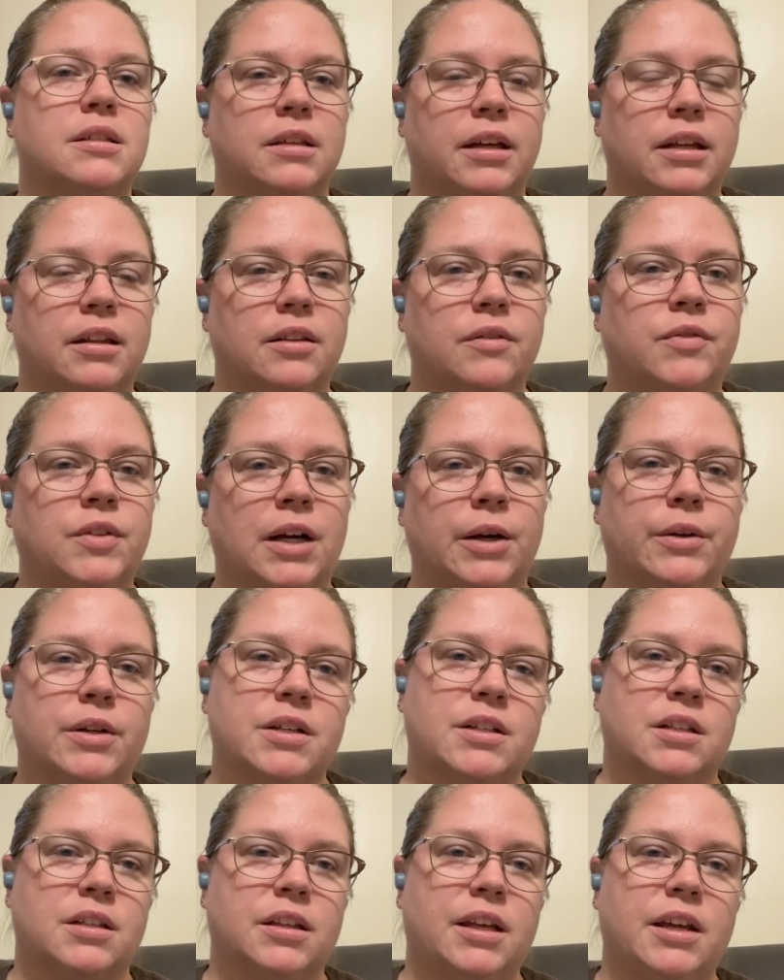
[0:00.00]
like the flowers
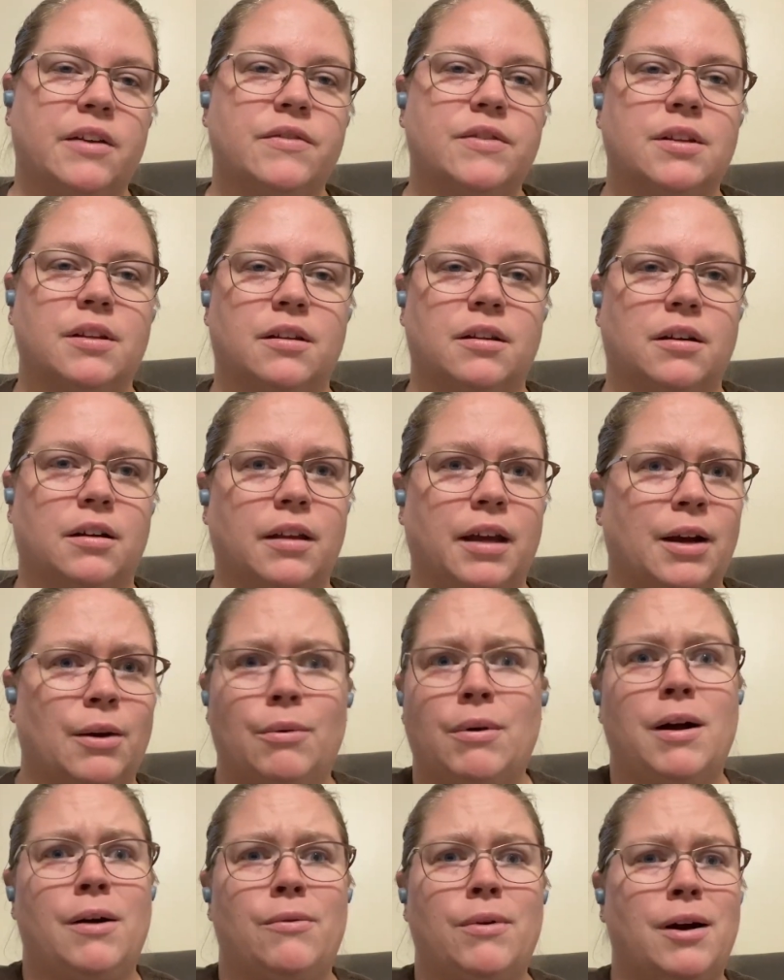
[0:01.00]
and leaves, and they're like,
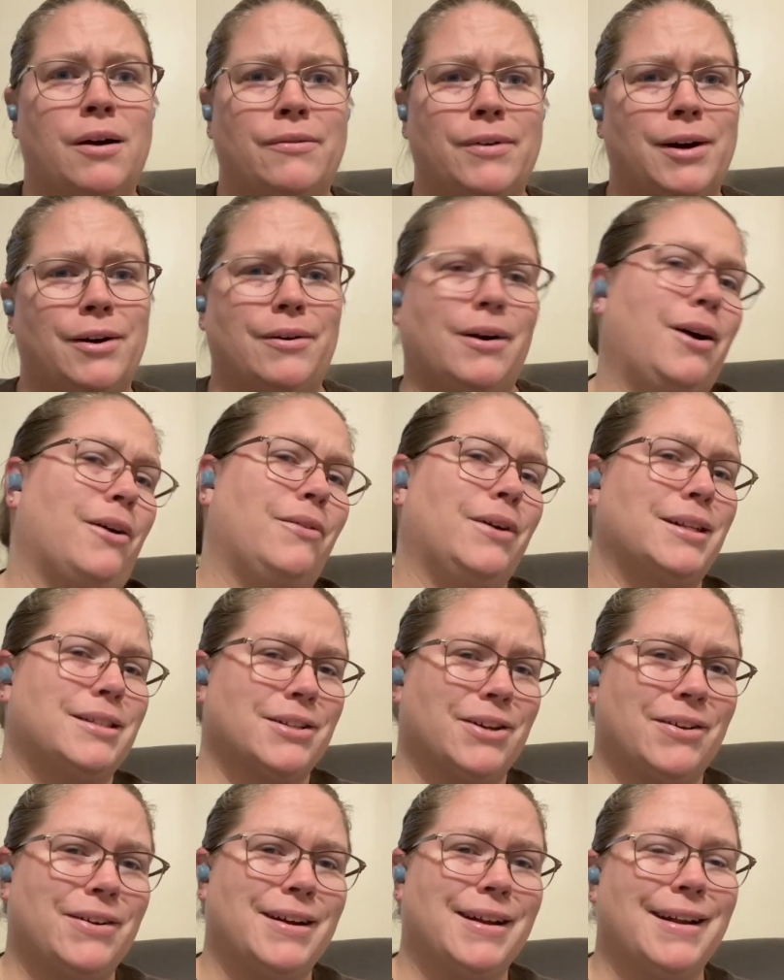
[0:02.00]
whoa, whoa, whoa, whoa, what's
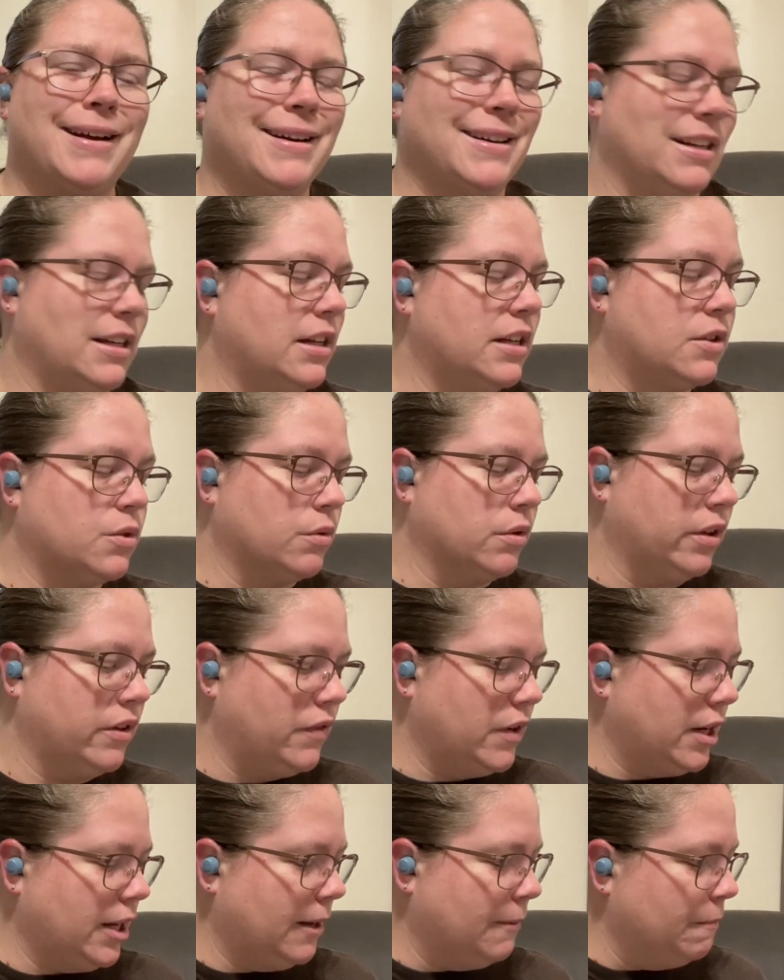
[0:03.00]
going on? It's really
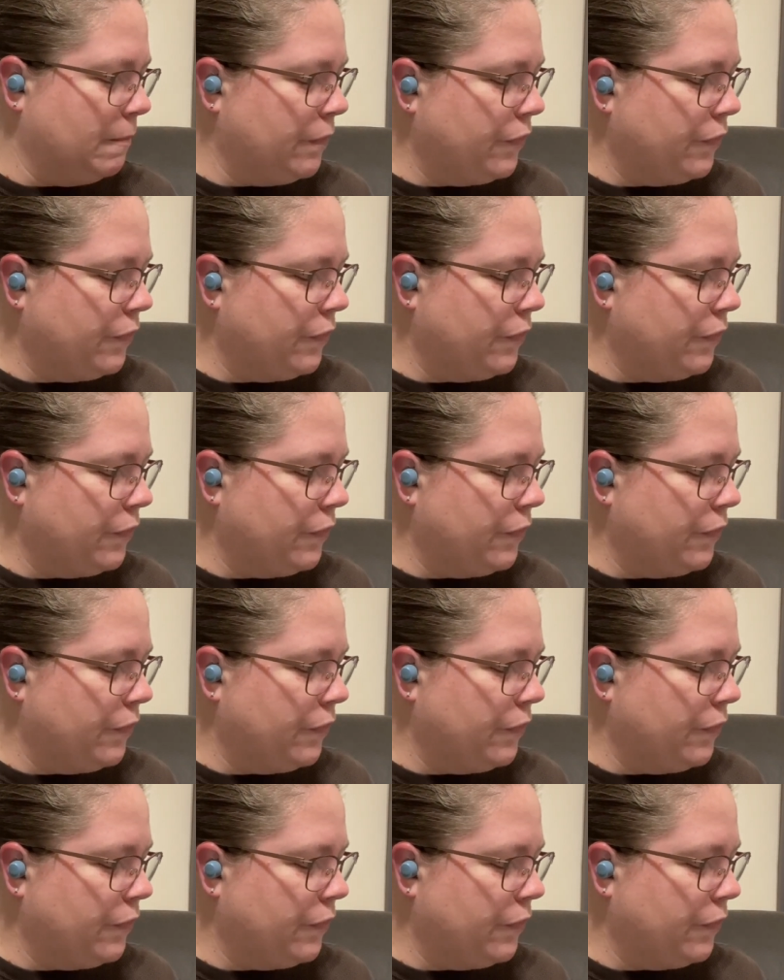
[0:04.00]
funny.